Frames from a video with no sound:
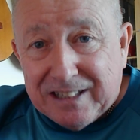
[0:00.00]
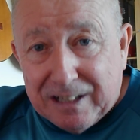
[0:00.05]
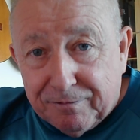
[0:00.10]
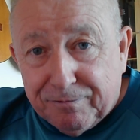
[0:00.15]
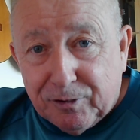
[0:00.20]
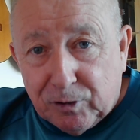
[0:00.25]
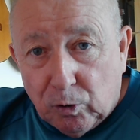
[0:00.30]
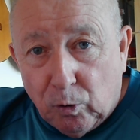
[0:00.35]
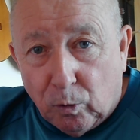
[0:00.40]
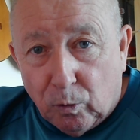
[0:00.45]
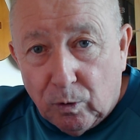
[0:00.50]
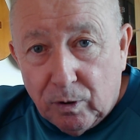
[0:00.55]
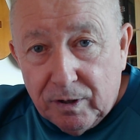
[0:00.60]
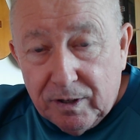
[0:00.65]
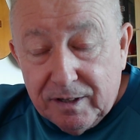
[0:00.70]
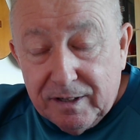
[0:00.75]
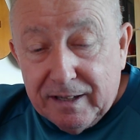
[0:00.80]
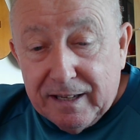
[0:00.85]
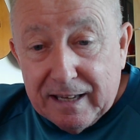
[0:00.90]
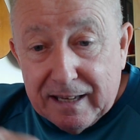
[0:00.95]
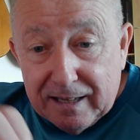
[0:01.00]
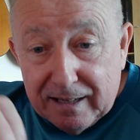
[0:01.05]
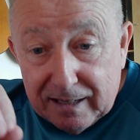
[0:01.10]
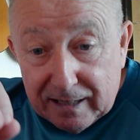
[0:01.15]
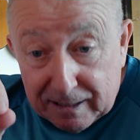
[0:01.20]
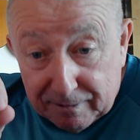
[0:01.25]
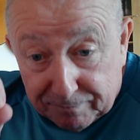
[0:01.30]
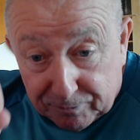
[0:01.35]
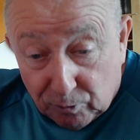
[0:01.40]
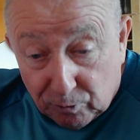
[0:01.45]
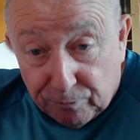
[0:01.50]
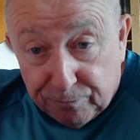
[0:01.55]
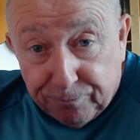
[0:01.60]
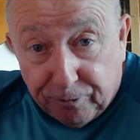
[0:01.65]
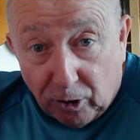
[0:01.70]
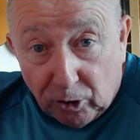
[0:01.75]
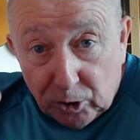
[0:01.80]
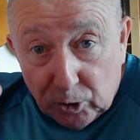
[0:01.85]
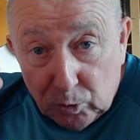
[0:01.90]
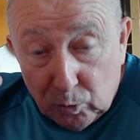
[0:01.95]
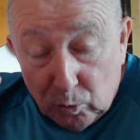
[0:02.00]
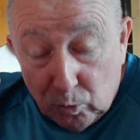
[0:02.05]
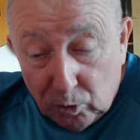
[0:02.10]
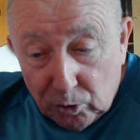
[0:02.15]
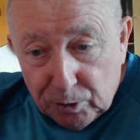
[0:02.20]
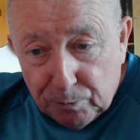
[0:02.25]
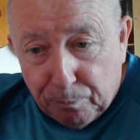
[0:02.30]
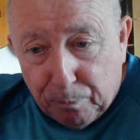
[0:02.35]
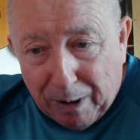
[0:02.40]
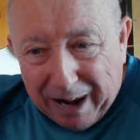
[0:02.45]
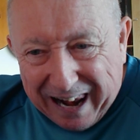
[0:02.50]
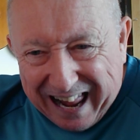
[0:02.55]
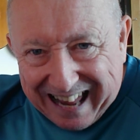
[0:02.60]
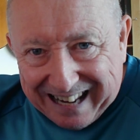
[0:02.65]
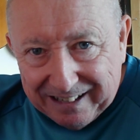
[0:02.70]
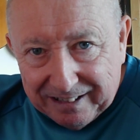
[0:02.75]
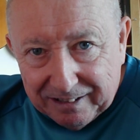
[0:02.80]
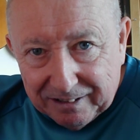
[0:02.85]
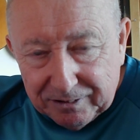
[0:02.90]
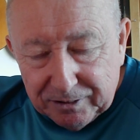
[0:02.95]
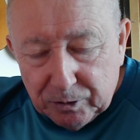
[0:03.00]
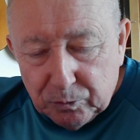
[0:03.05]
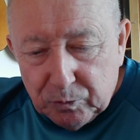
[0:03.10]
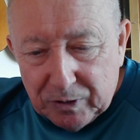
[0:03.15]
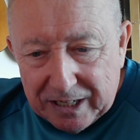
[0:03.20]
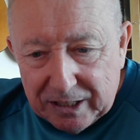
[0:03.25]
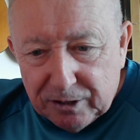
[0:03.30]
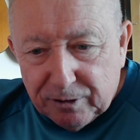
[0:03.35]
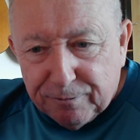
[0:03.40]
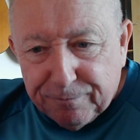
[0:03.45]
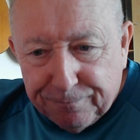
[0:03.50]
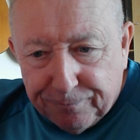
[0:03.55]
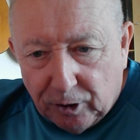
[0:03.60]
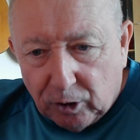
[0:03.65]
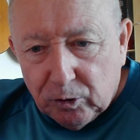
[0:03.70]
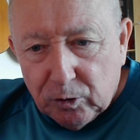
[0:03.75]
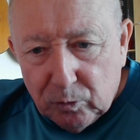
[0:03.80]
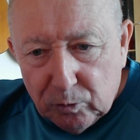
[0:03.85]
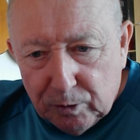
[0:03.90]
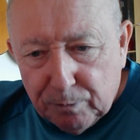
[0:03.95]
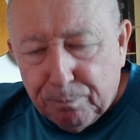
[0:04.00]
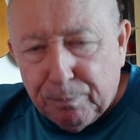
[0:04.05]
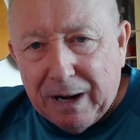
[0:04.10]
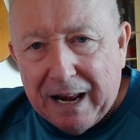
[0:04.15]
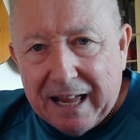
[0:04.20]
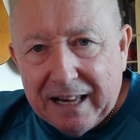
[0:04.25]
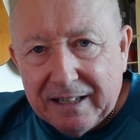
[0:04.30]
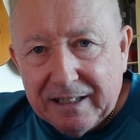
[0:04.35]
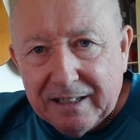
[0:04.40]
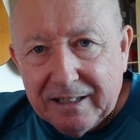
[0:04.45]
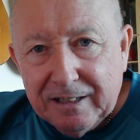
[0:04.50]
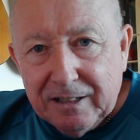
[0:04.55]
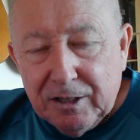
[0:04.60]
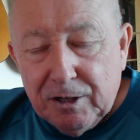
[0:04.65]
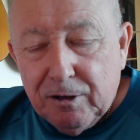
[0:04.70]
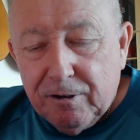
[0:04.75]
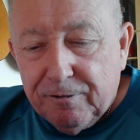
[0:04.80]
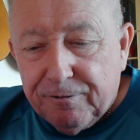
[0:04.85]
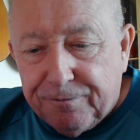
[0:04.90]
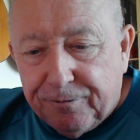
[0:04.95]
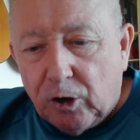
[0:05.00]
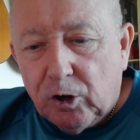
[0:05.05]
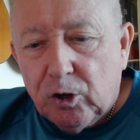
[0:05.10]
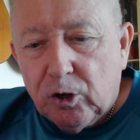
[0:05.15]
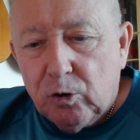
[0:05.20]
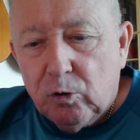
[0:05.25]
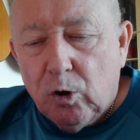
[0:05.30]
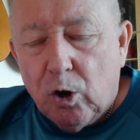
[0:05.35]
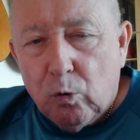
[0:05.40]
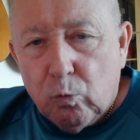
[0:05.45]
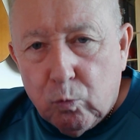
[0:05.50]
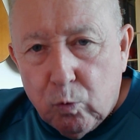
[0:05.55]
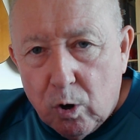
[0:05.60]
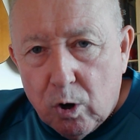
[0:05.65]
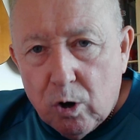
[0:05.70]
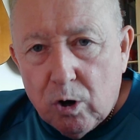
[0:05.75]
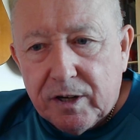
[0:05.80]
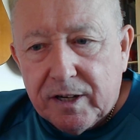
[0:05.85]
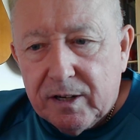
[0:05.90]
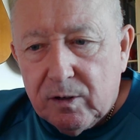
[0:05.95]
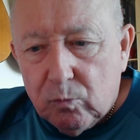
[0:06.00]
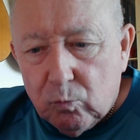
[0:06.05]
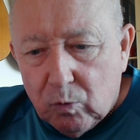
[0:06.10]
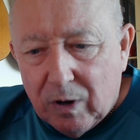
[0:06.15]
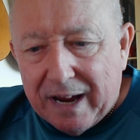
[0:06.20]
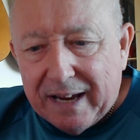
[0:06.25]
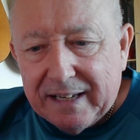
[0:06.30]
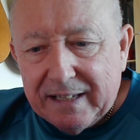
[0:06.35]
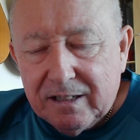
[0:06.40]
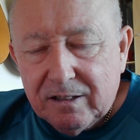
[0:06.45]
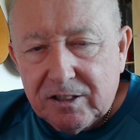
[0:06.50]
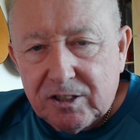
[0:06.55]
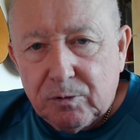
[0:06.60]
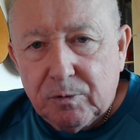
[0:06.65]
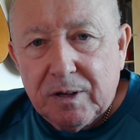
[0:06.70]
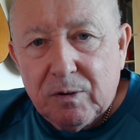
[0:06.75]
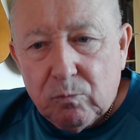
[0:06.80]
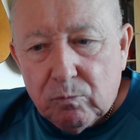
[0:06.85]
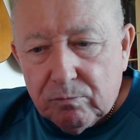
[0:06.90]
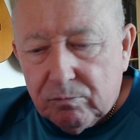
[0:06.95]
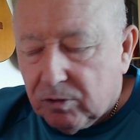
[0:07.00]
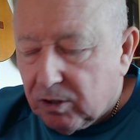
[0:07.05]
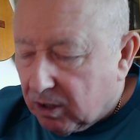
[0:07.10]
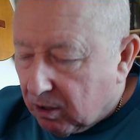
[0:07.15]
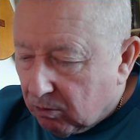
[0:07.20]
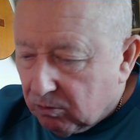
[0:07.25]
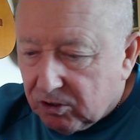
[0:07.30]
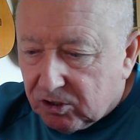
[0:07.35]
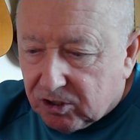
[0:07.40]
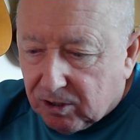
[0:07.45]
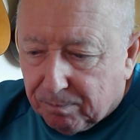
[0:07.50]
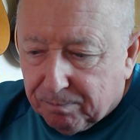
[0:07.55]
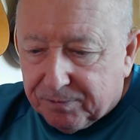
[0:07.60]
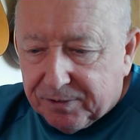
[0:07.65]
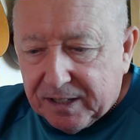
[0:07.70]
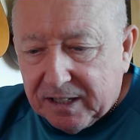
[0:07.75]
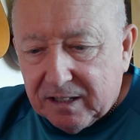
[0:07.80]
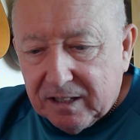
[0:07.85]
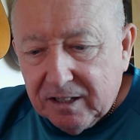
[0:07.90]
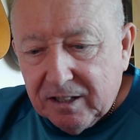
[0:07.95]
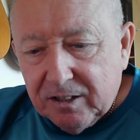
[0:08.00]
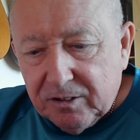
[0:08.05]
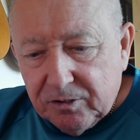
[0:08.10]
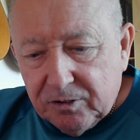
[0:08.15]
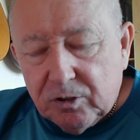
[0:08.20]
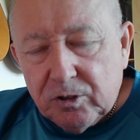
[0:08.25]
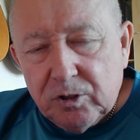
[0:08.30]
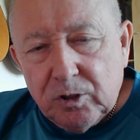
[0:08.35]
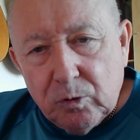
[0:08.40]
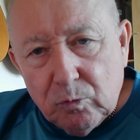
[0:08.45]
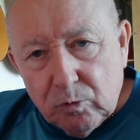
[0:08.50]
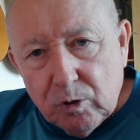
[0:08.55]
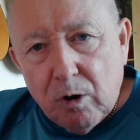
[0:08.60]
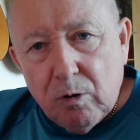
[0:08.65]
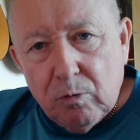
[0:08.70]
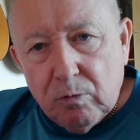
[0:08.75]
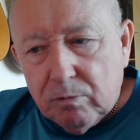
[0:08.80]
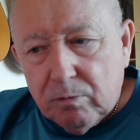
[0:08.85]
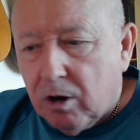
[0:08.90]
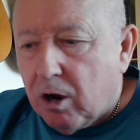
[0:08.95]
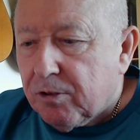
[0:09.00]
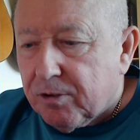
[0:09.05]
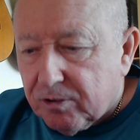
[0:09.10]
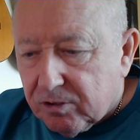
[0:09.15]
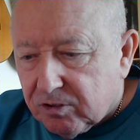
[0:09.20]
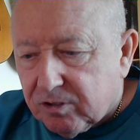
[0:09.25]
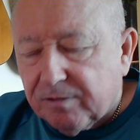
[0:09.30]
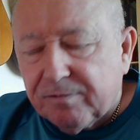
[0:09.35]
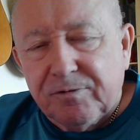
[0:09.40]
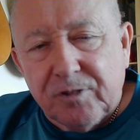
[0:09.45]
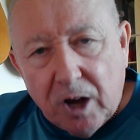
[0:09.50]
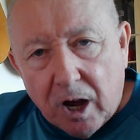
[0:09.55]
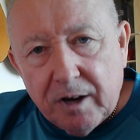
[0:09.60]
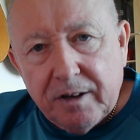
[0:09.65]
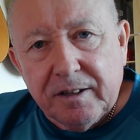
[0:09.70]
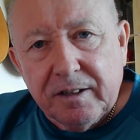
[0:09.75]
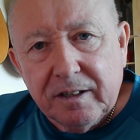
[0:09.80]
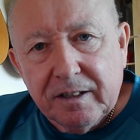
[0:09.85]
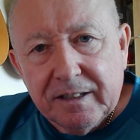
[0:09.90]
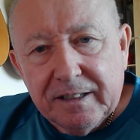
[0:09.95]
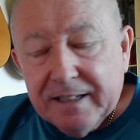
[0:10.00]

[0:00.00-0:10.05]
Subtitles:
difficult if you follow the plan. You need to follow the plan. Follow a working way. So it, something that others have done,